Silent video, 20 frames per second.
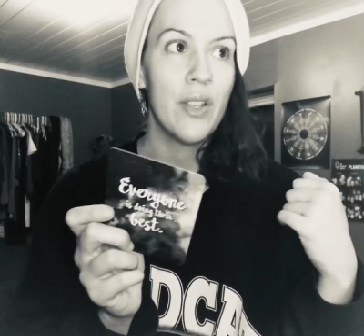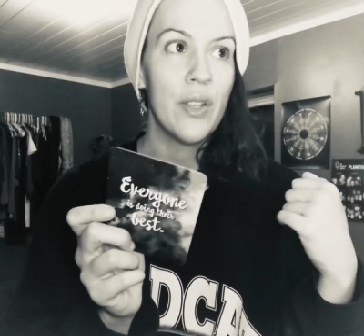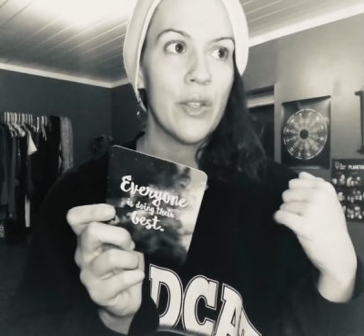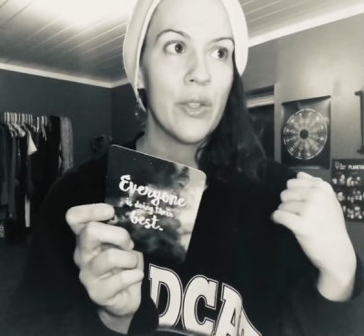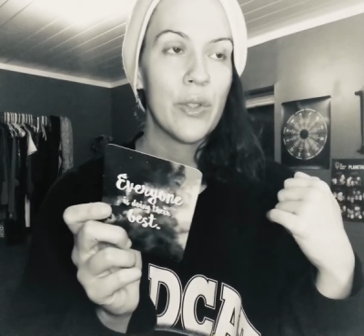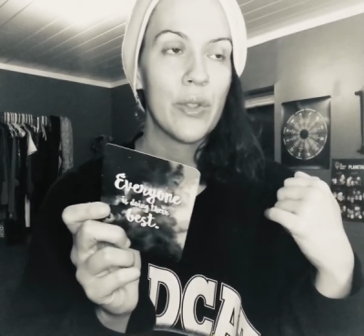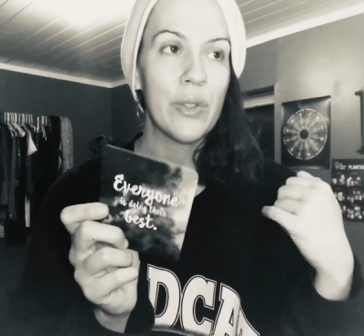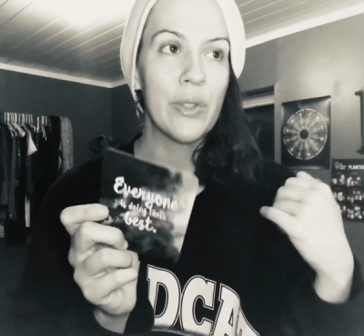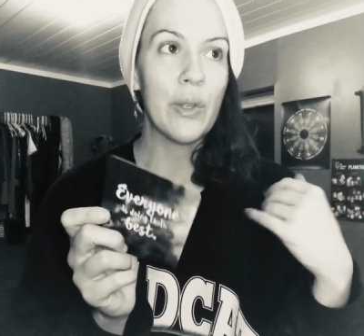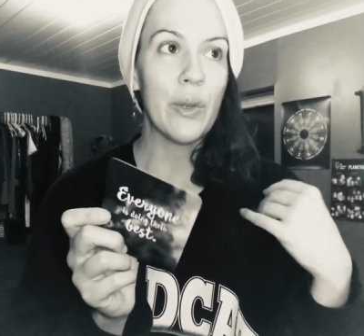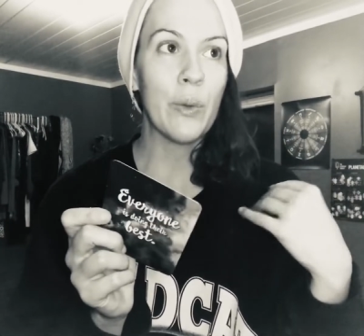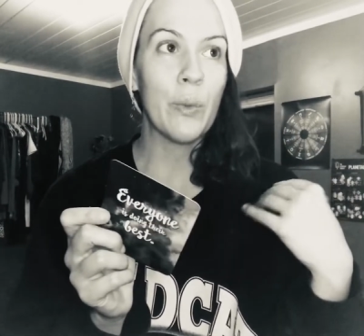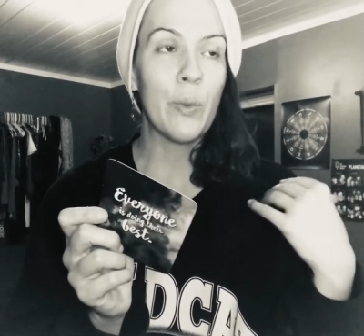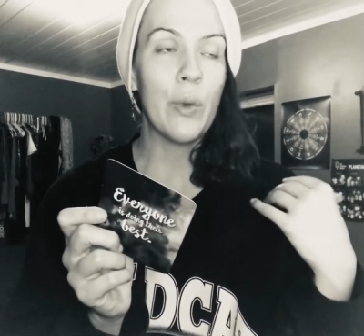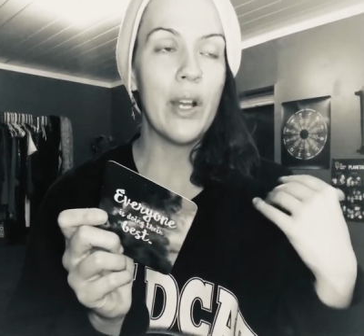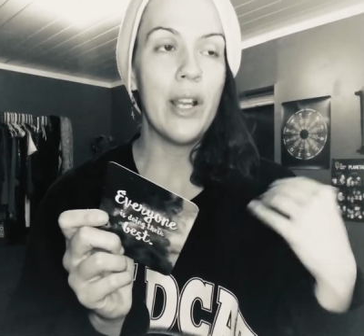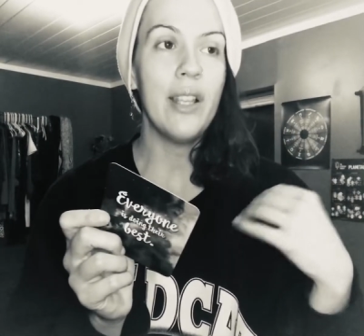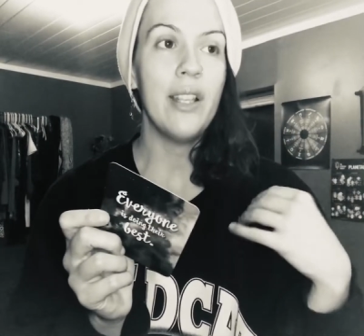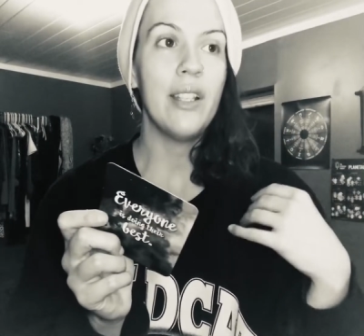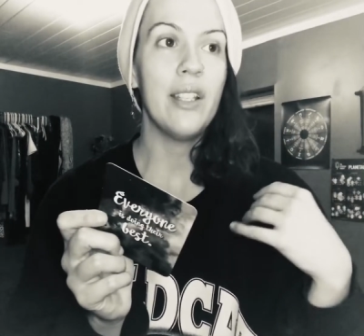So
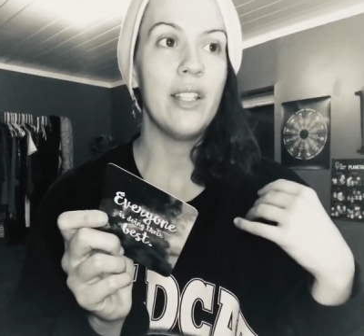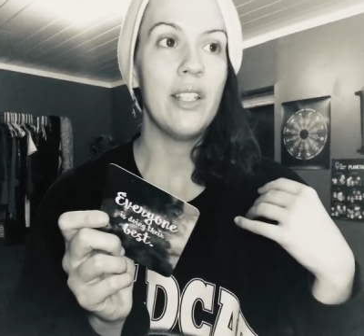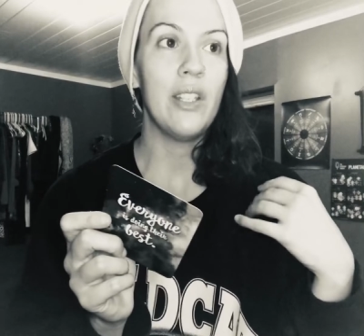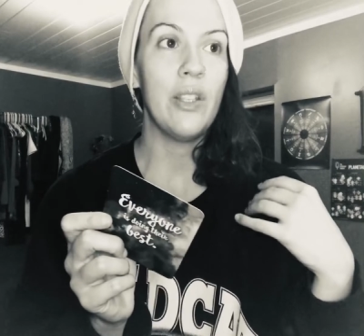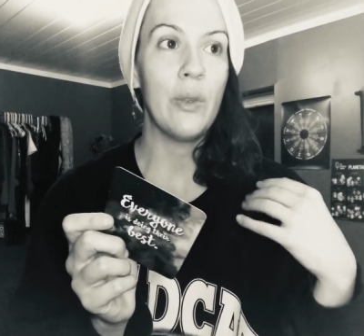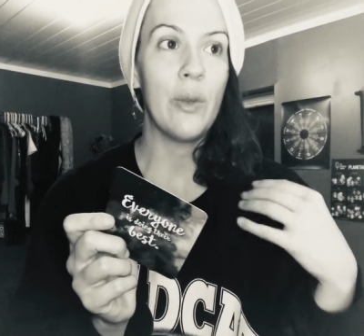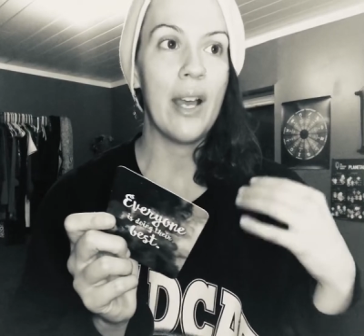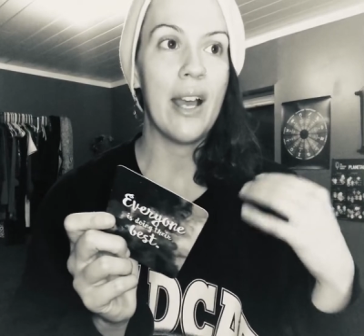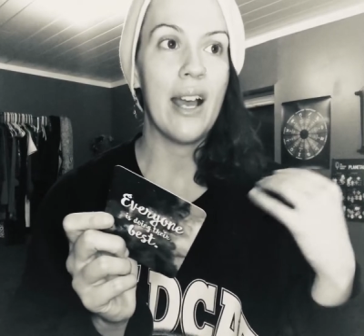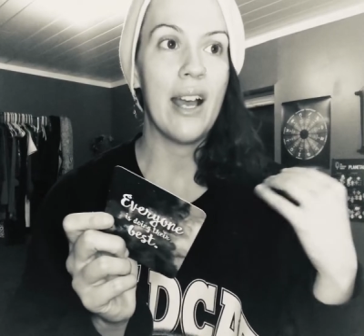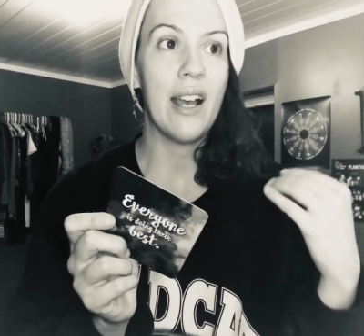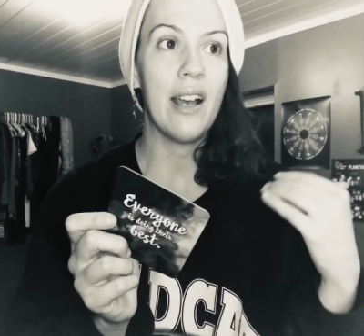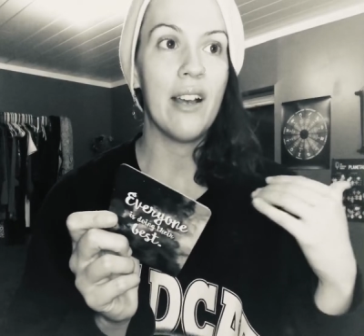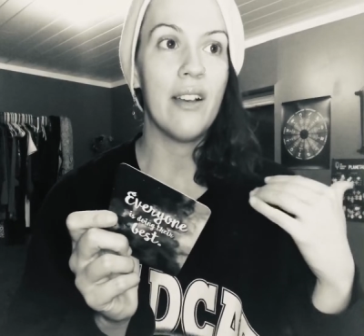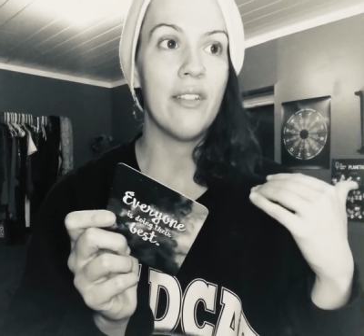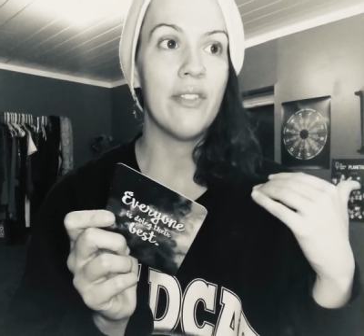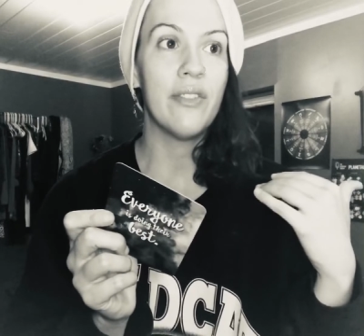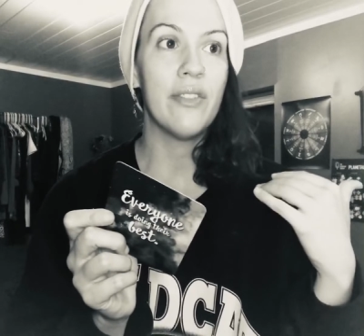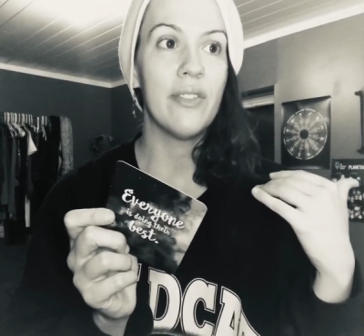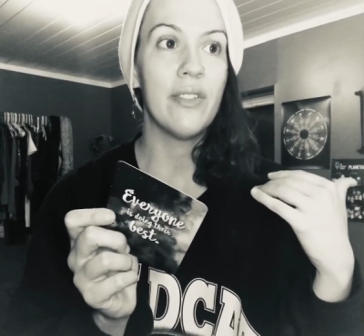what you
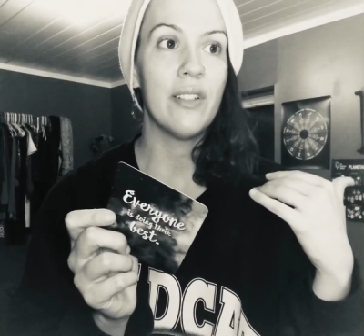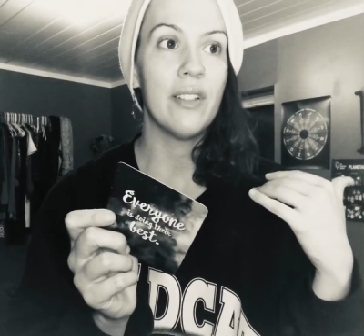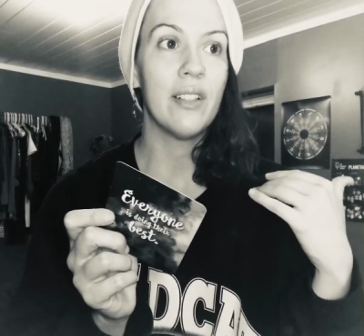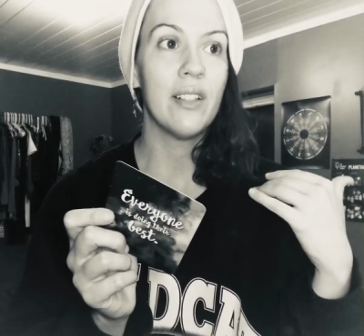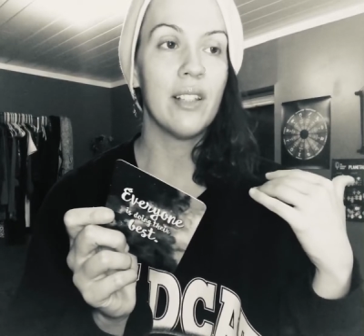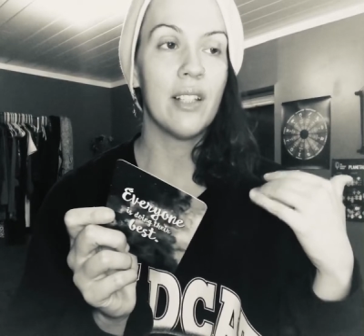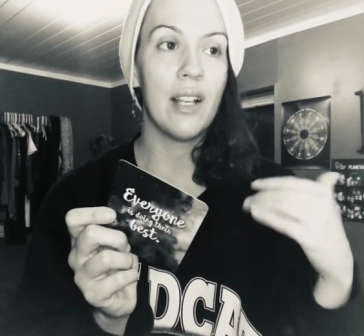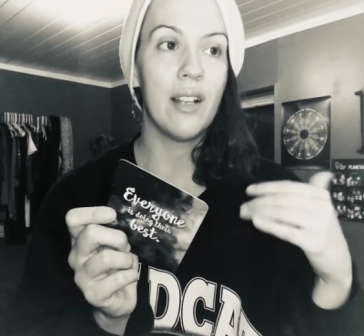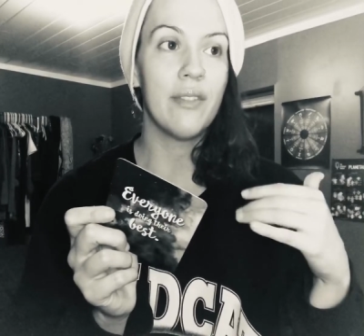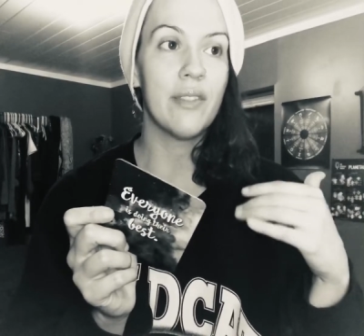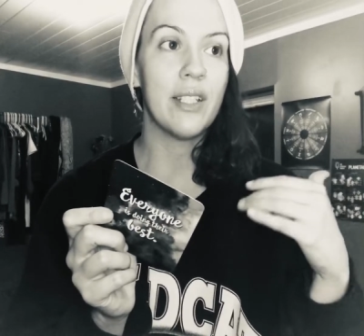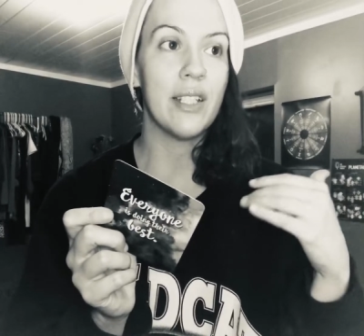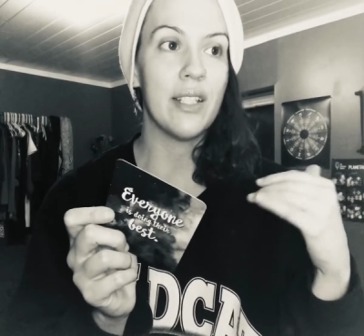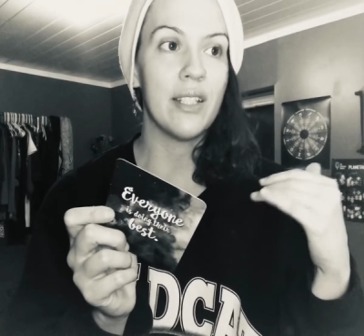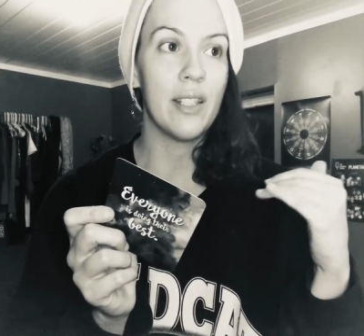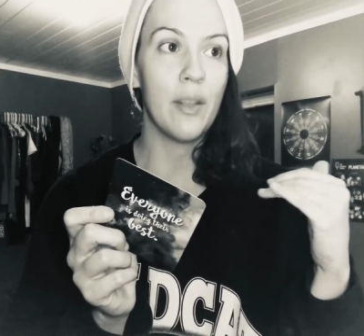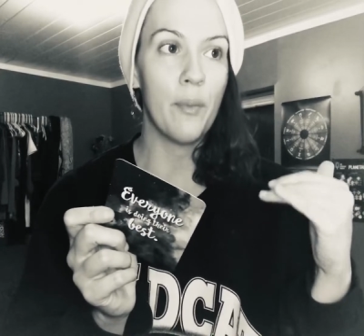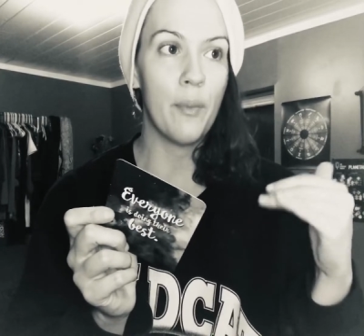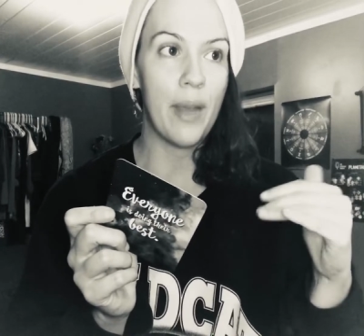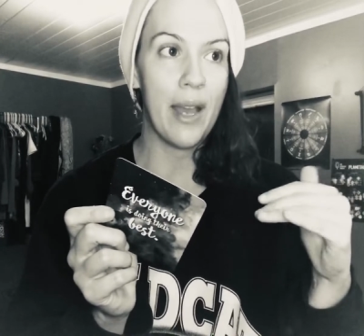have loved in
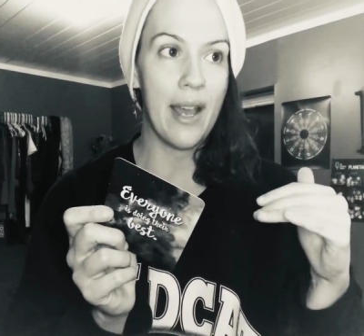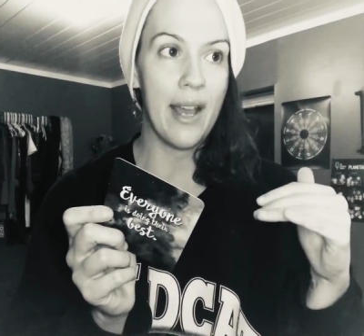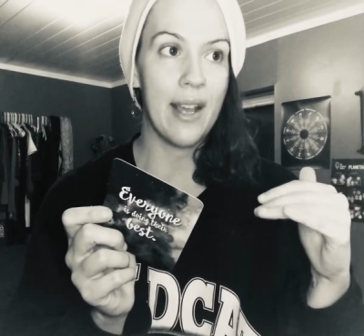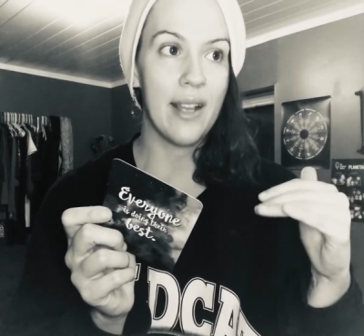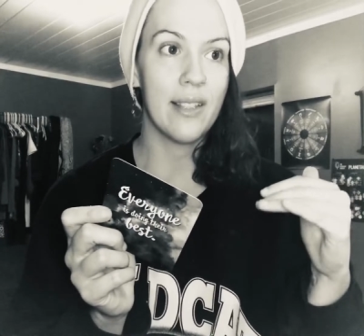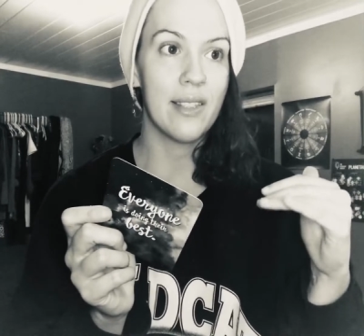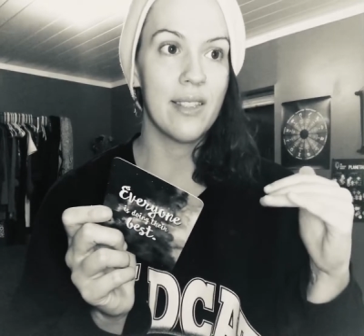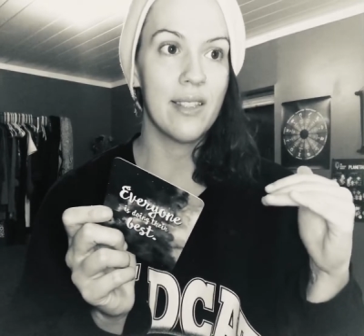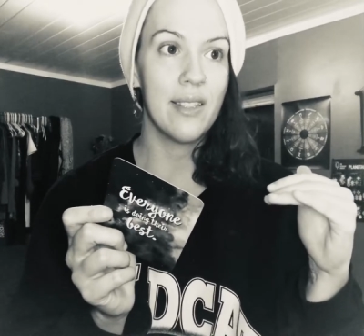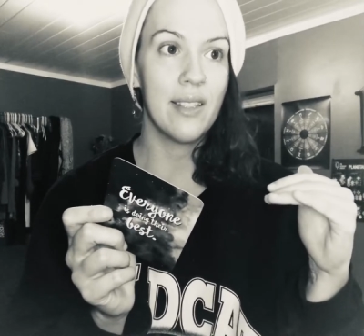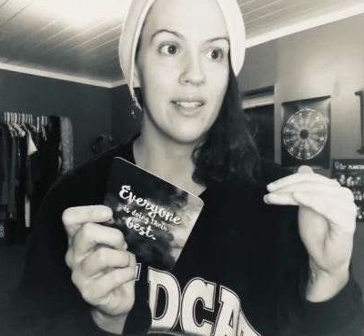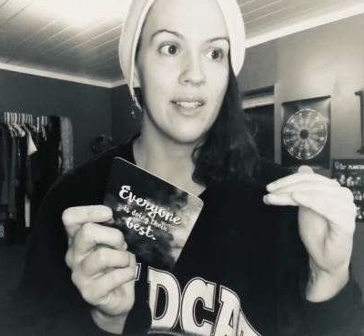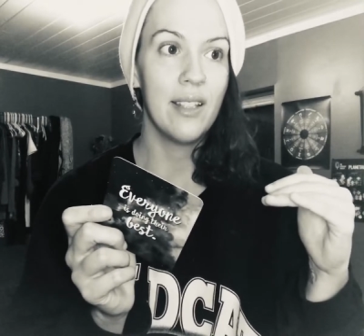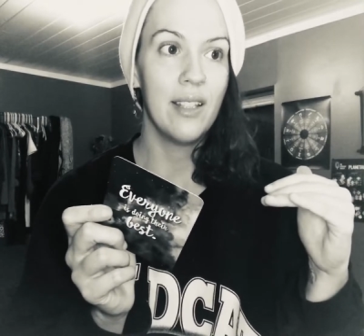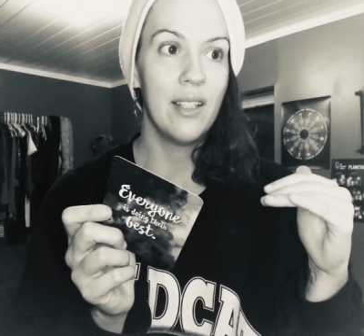the past